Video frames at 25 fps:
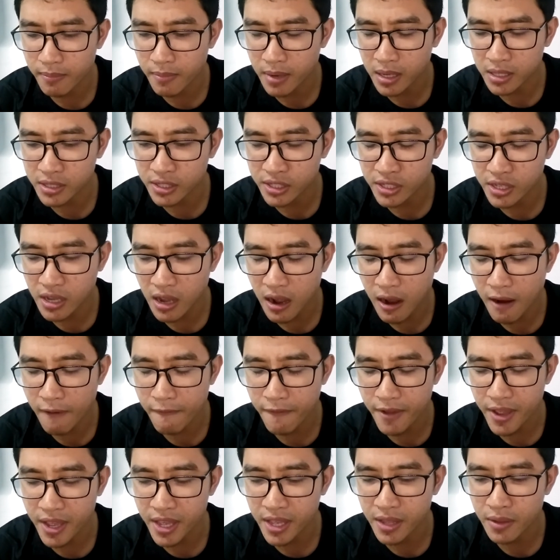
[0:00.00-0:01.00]

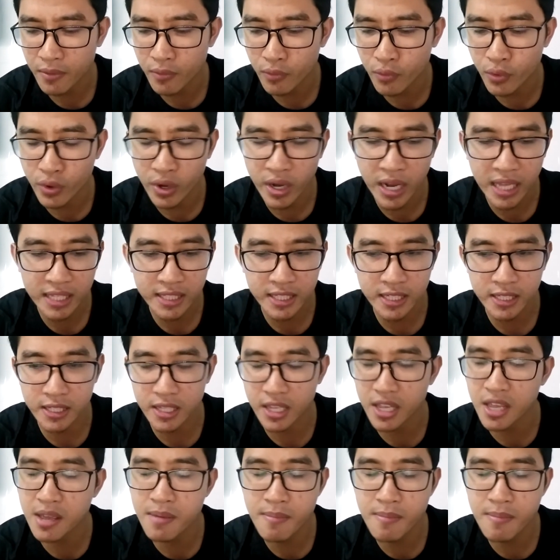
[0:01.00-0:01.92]
myself a related